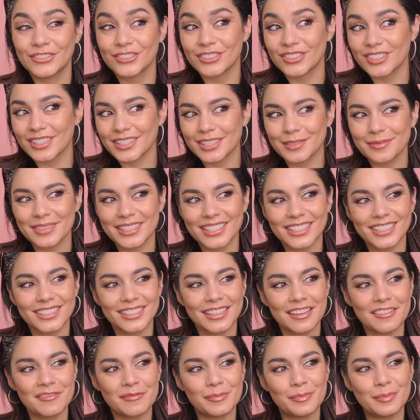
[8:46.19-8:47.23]
Just because
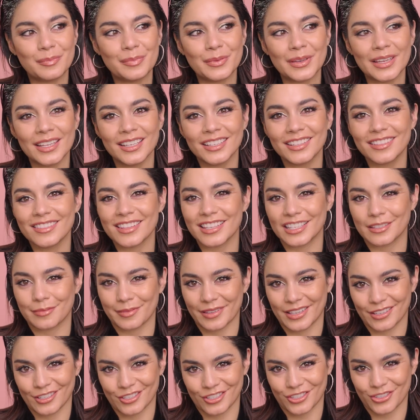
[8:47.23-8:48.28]
I've been in this
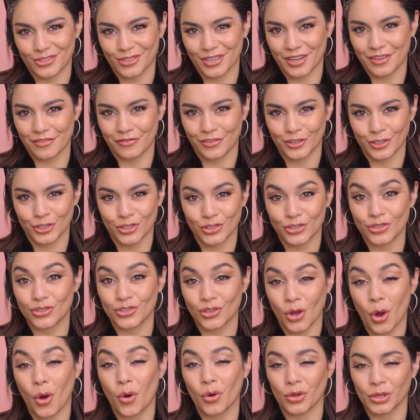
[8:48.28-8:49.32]
industry for
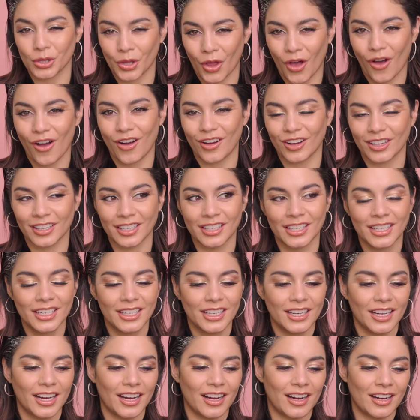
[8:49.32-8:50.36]
so long.
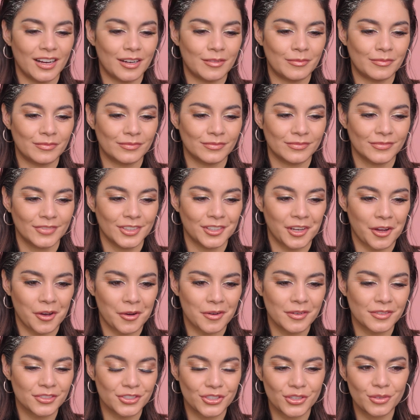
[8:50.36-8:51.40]
You
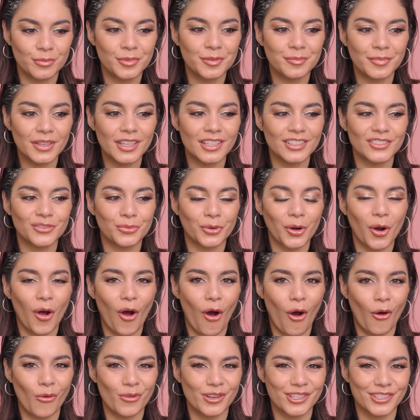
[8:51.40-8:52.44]
know, as human beings, we're
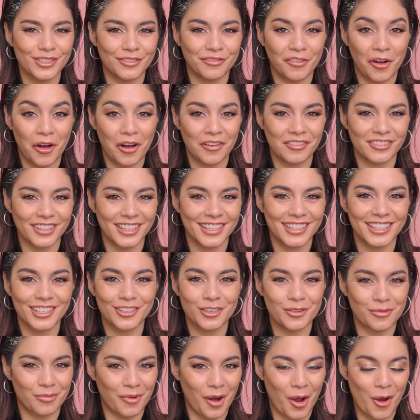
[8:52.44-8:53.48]
always evolving
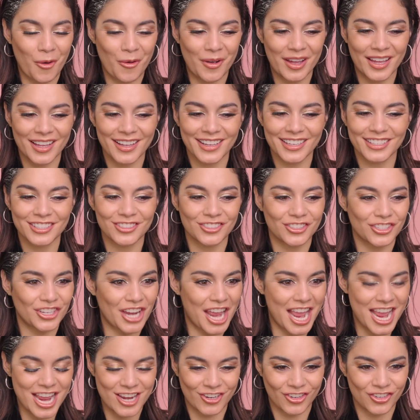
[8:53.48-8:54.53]
and growing and
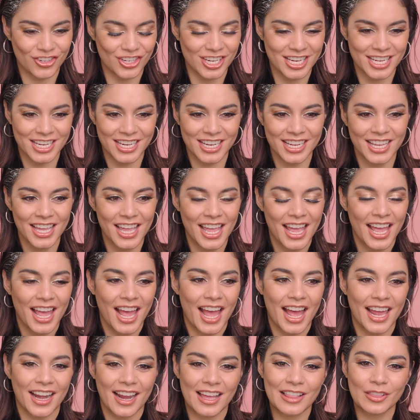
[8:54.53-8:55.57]
changing.
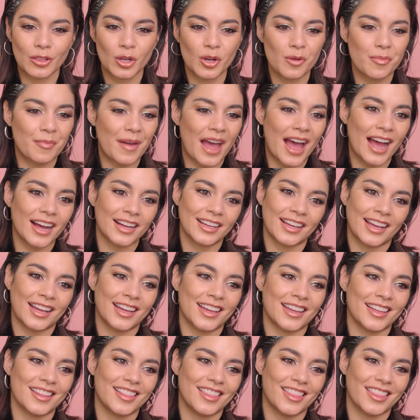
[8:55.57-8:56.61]
And I look back
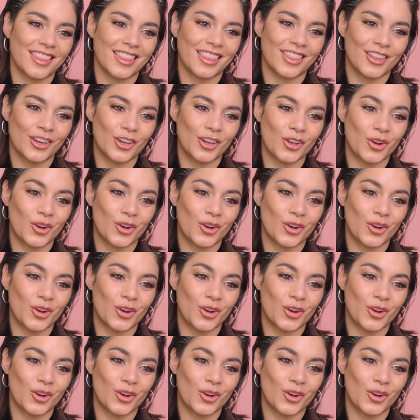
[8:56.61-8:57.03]
at the